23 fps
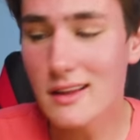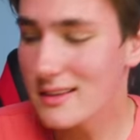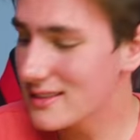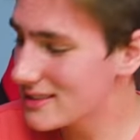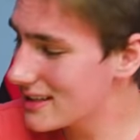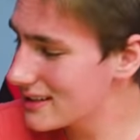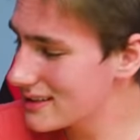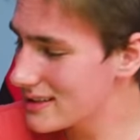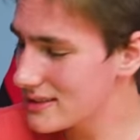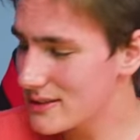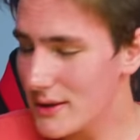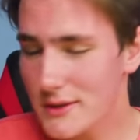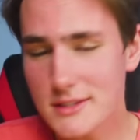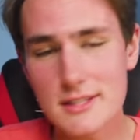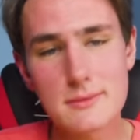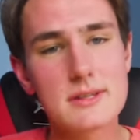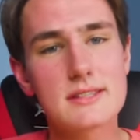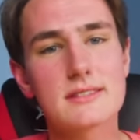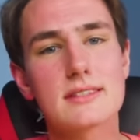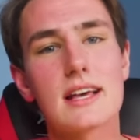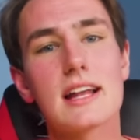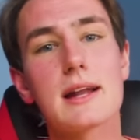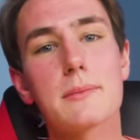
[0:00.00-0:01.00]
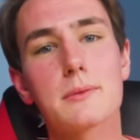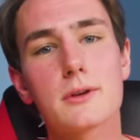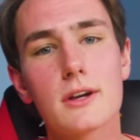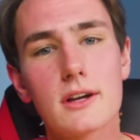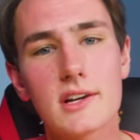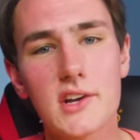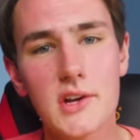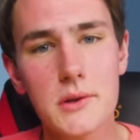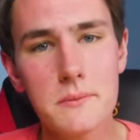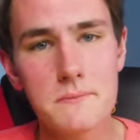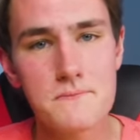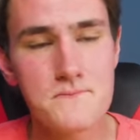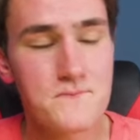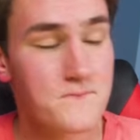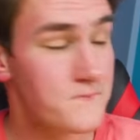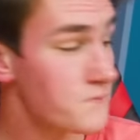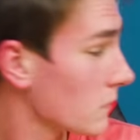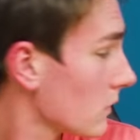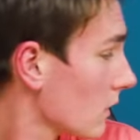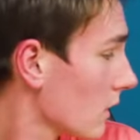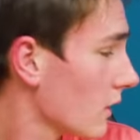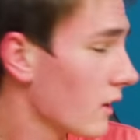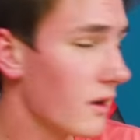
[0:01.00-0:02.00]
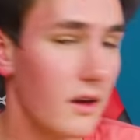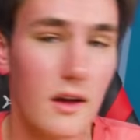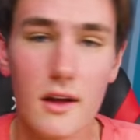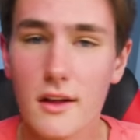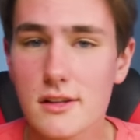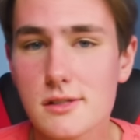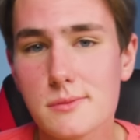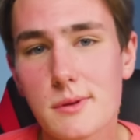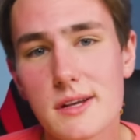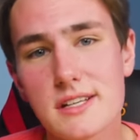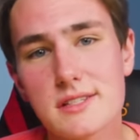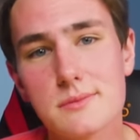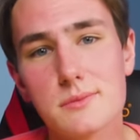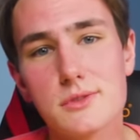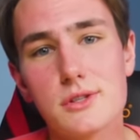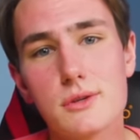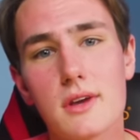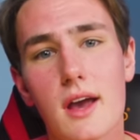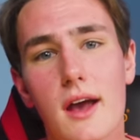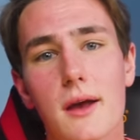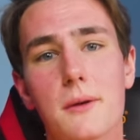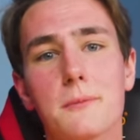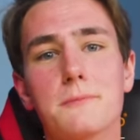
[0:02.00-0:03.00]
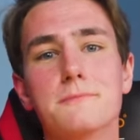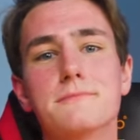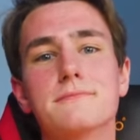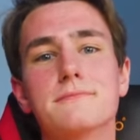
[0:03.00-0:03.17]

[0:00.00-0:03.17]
Now let's get this ultimate setup cooking. Let's play some two K.